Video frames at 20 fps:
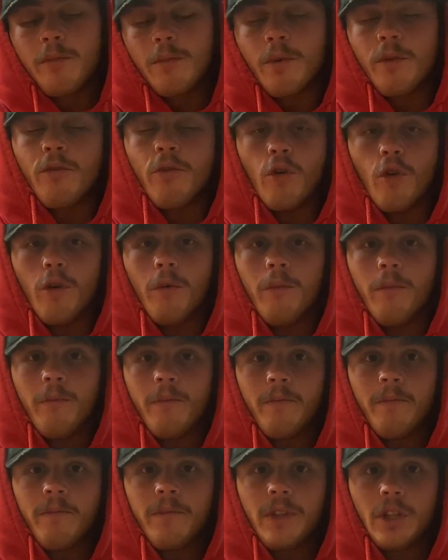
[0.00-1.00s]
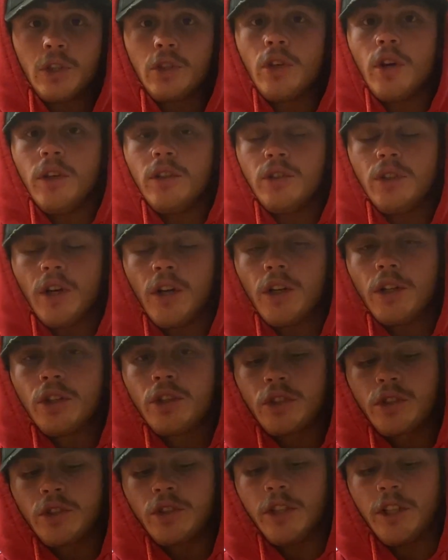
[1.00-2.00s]
perform the certain
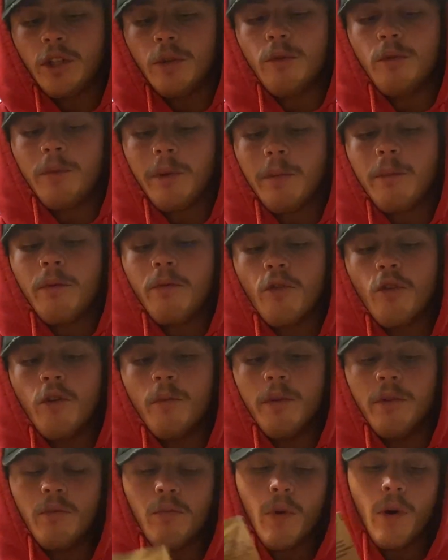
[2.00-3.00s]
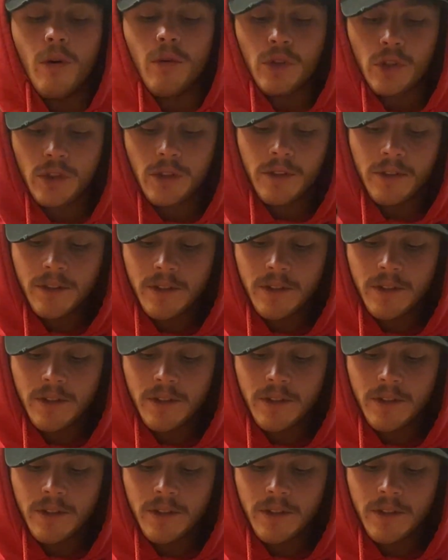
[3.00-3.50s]
tasks that you would be performing whilst